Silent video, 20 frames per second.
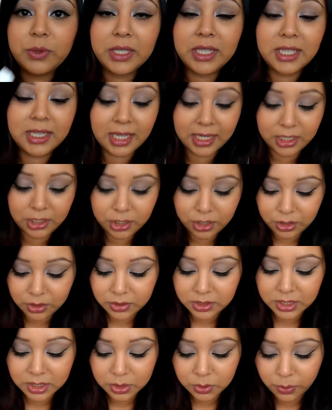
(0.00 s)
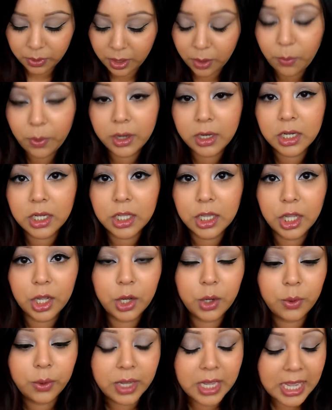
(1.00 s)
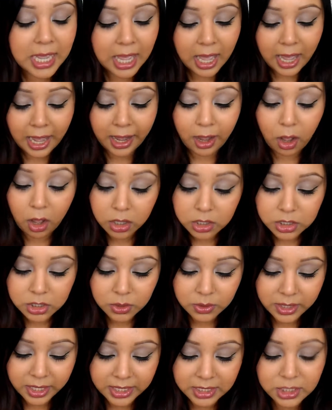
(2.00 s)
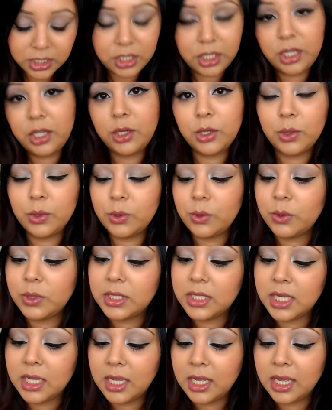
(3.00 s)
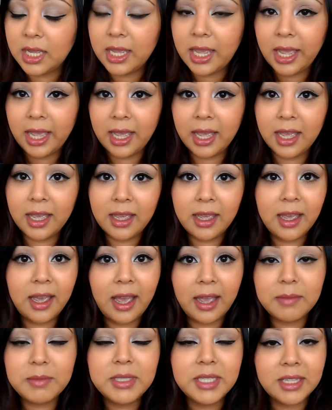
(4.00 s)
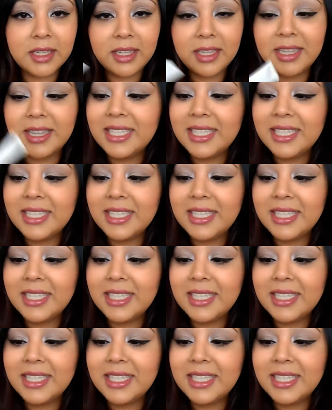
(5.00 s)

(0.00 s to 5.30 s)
really like to use this when I want to glow. I also like to use i you,